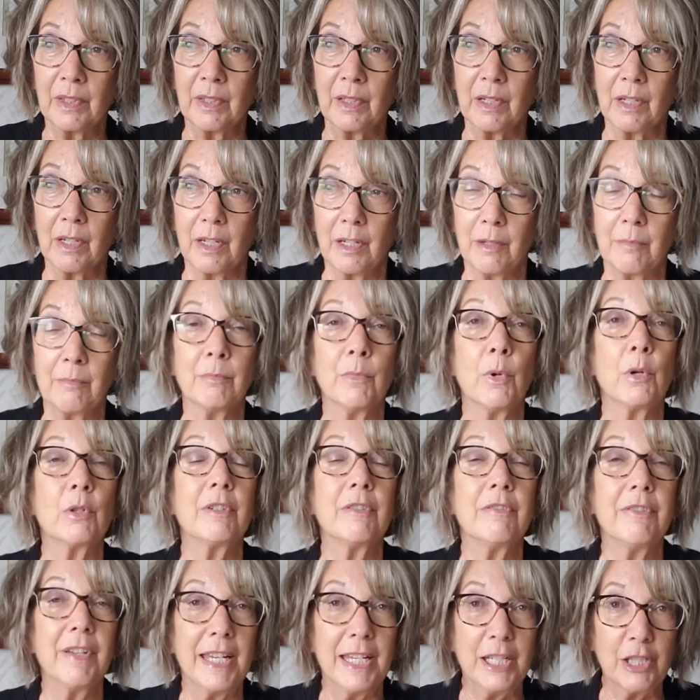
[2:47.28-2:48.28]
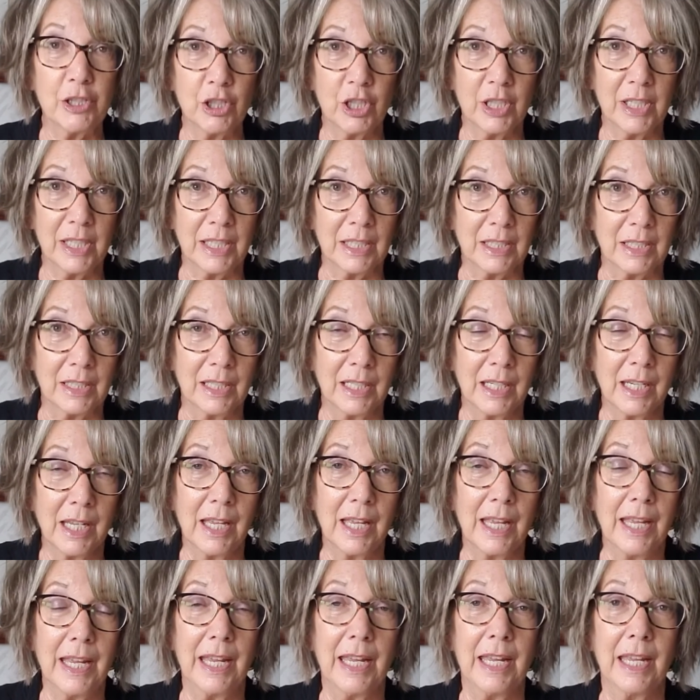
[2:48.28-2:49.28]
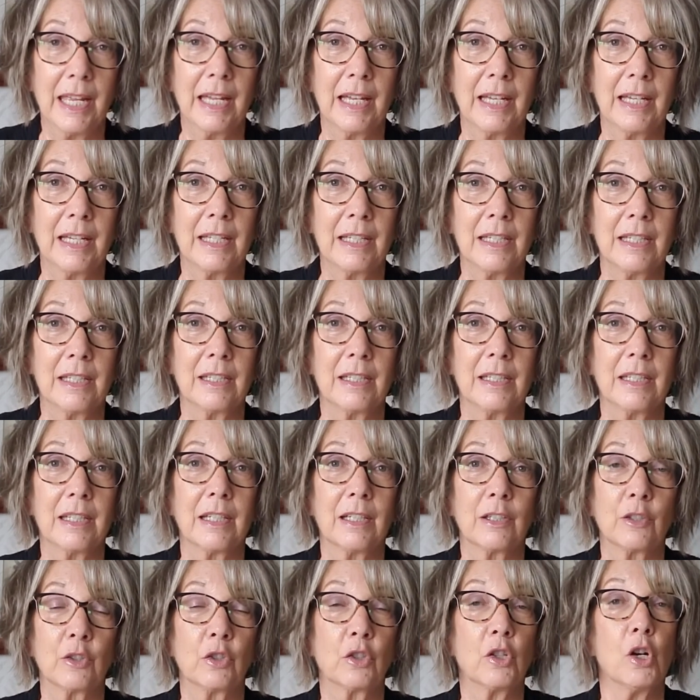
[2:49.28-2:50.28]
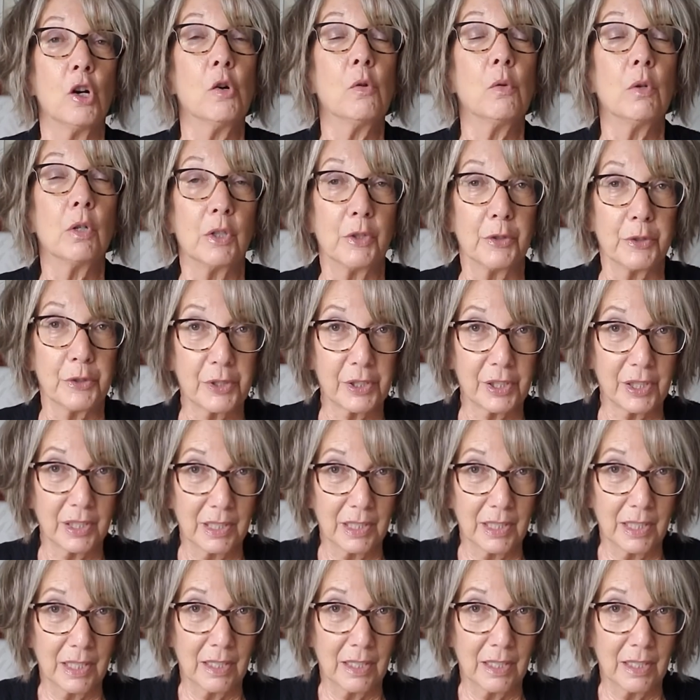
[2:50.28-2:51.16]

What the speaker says: motivation and goals